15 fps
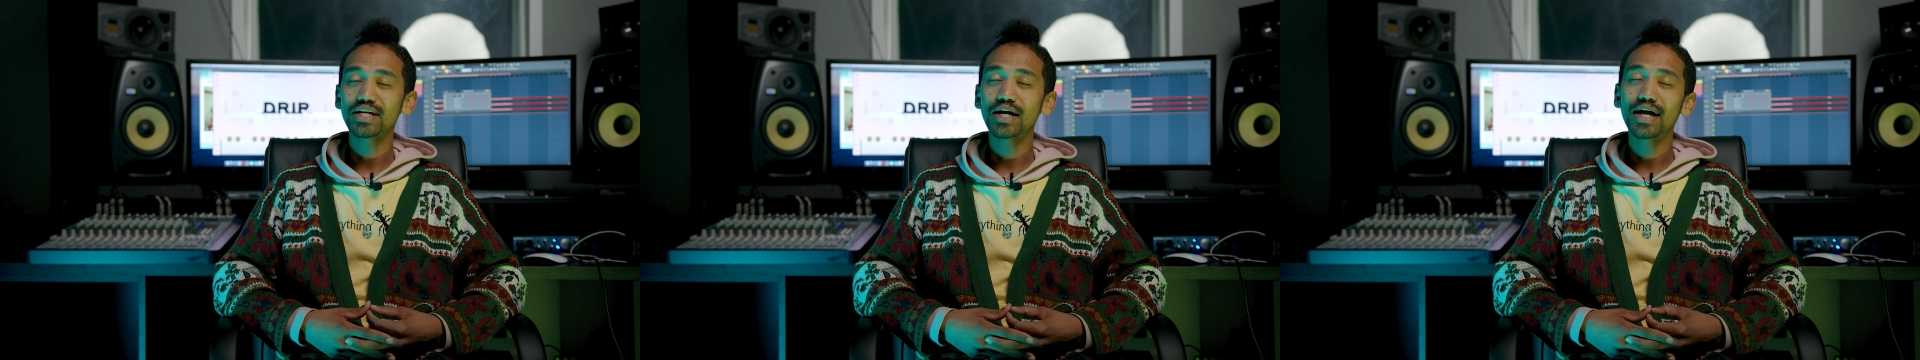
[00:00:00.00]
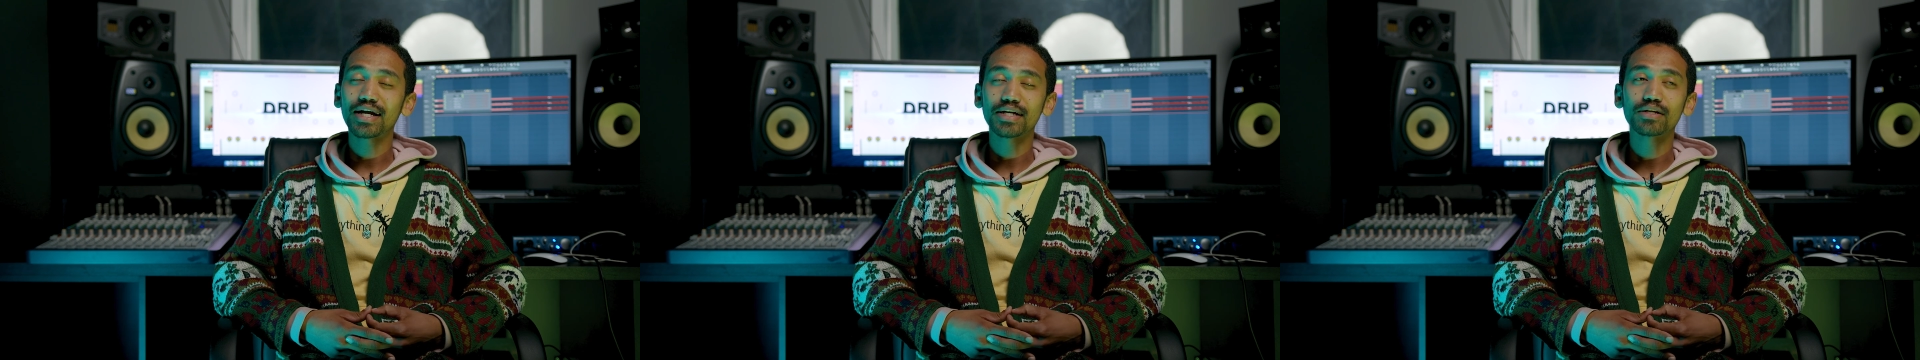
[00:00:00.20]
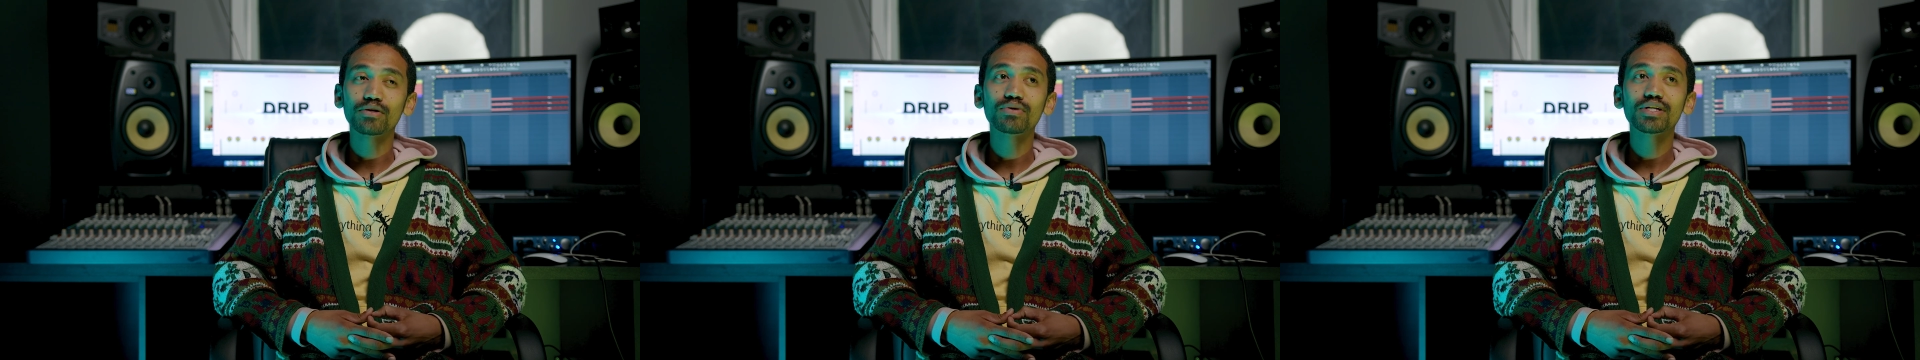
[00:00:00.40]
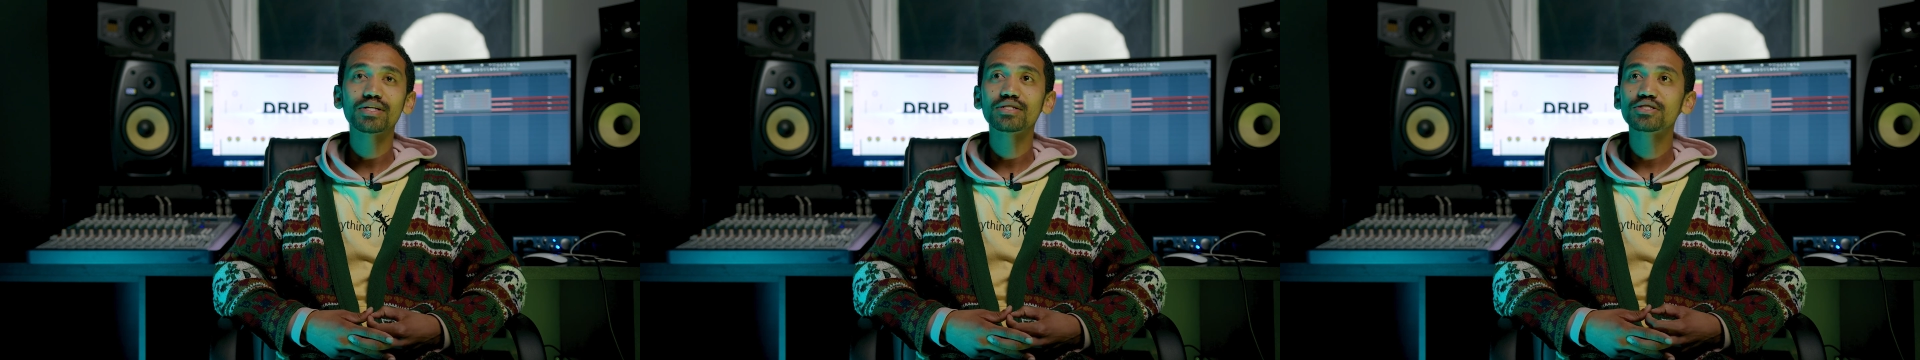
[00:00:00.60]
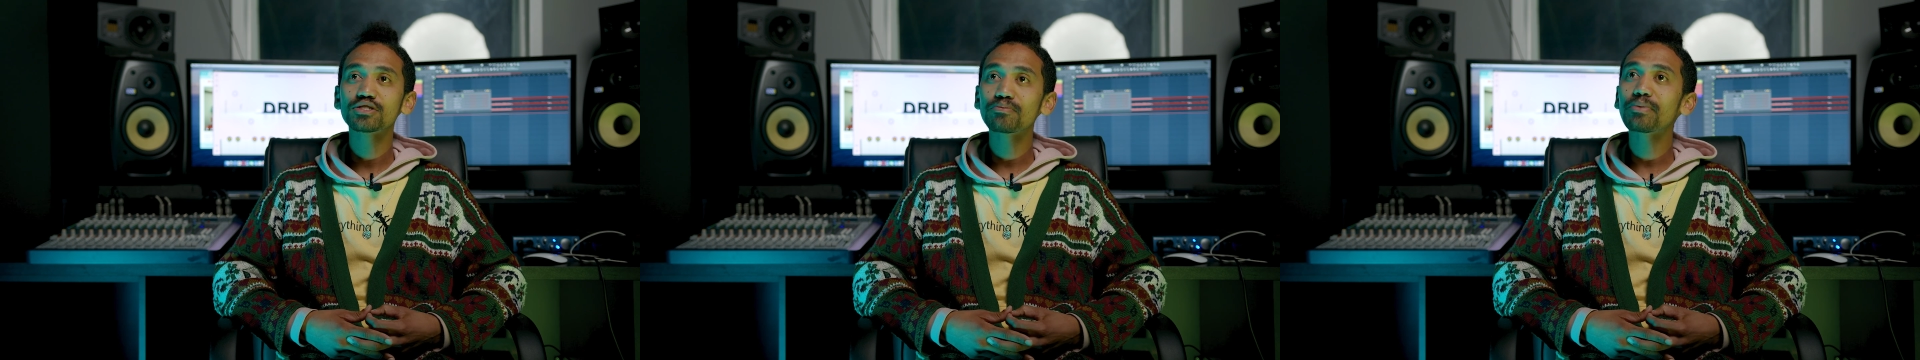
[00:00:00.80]
I can only
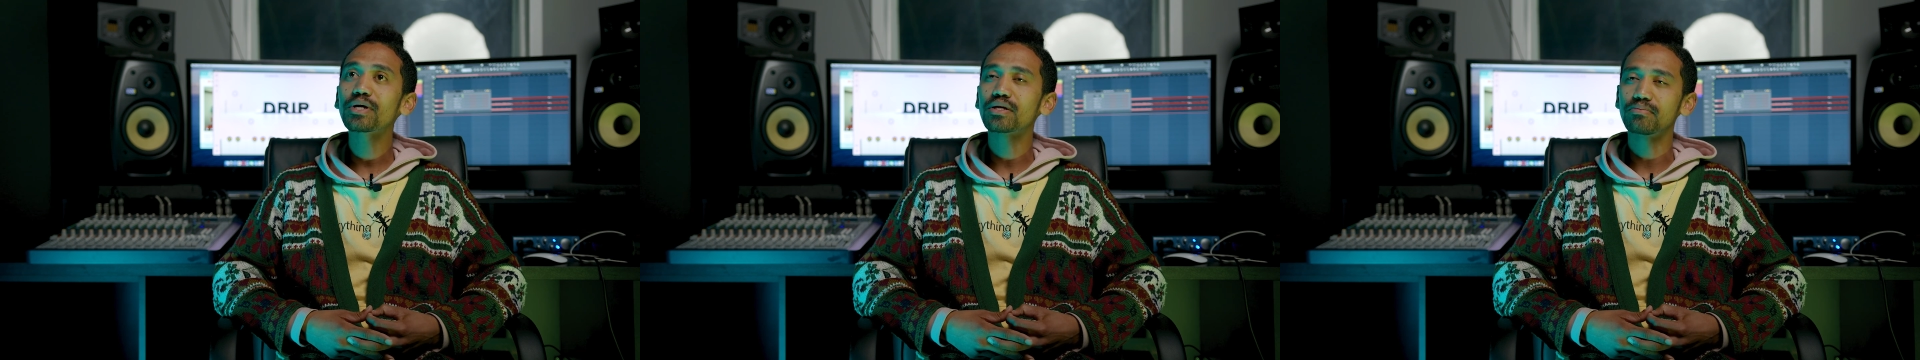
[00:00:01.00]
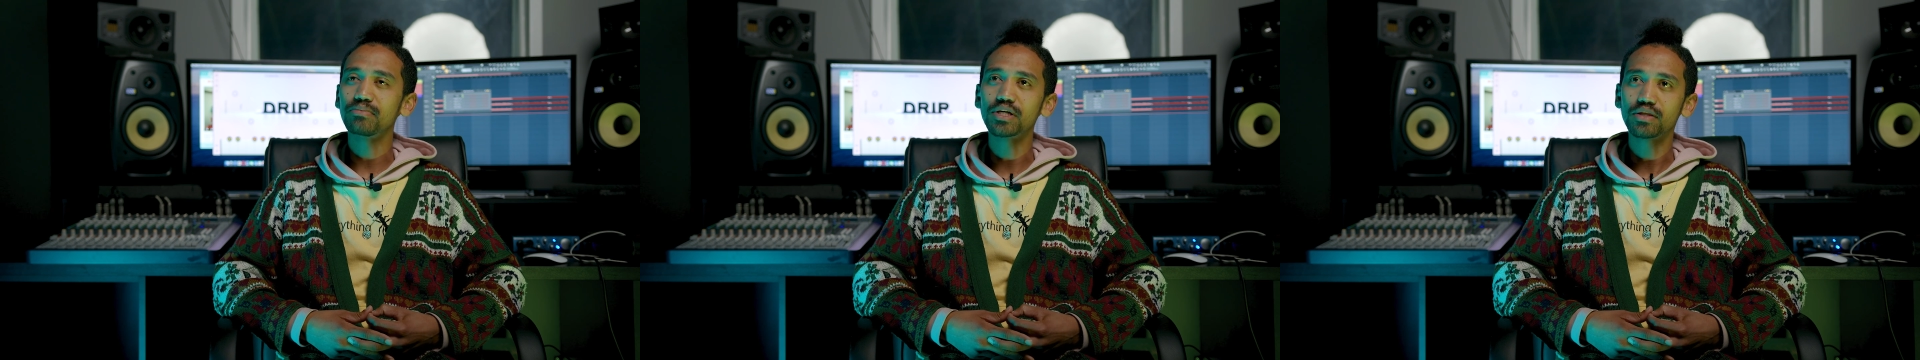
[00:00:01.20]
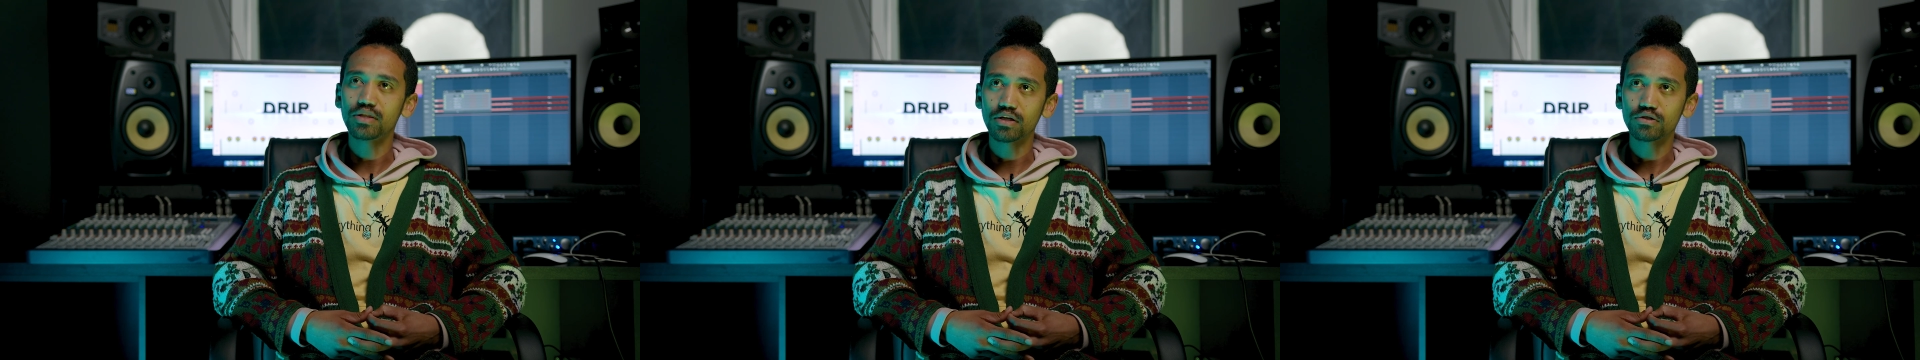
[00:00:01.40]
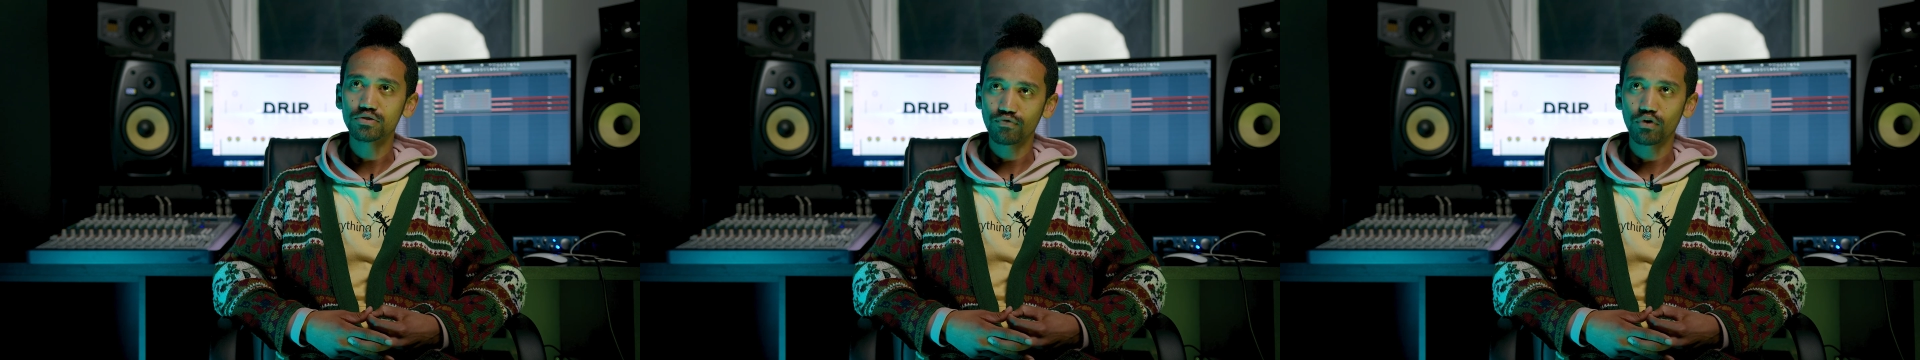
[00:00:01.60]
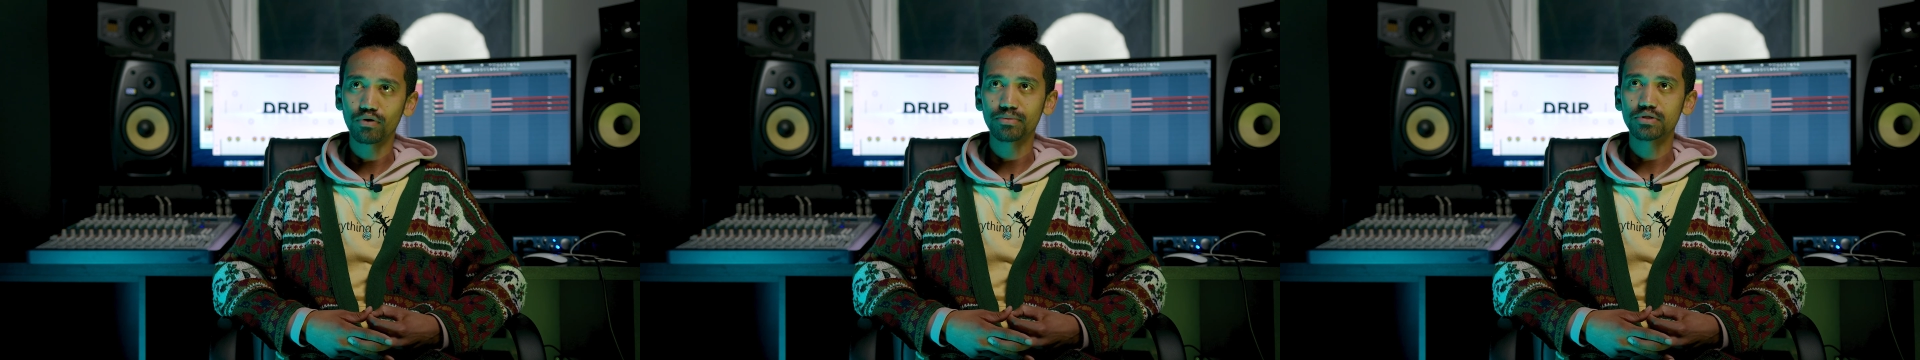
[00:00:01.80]
expect big things
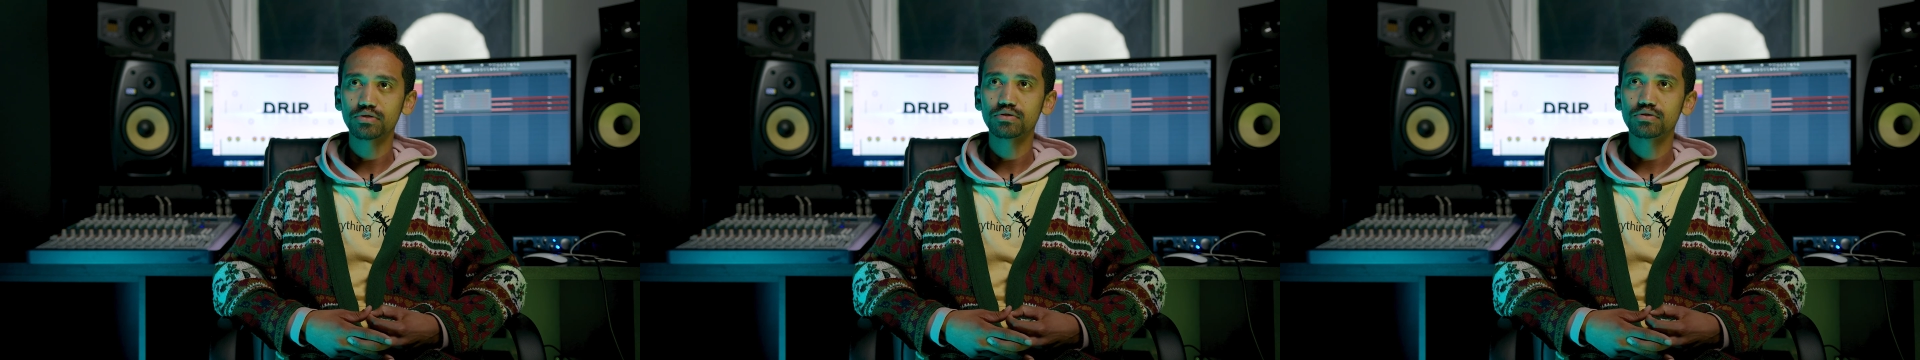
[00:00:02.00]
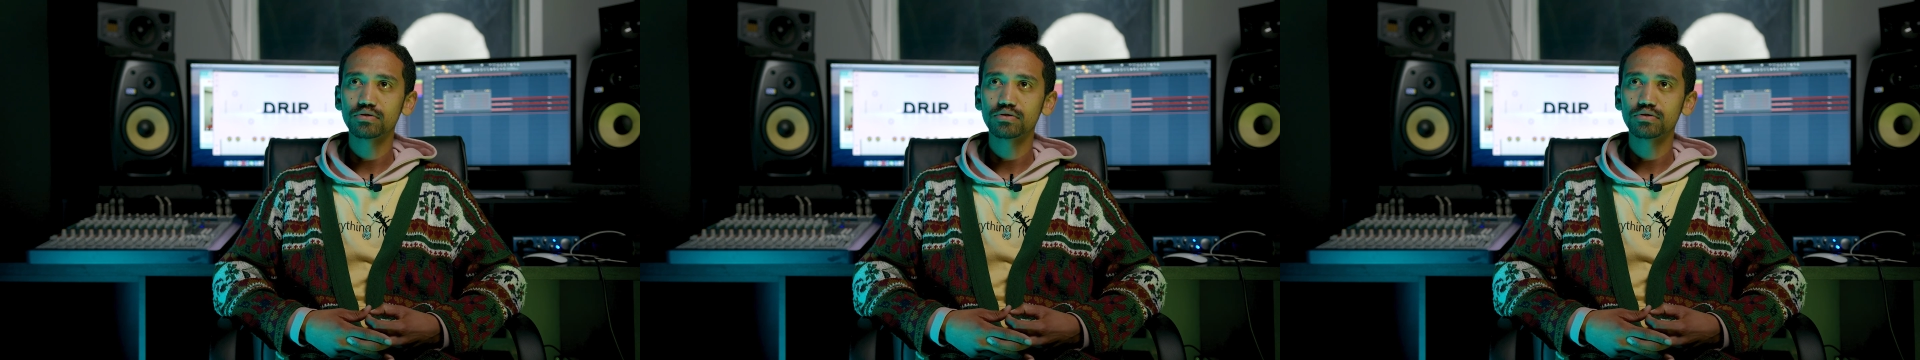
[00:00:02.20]
from it.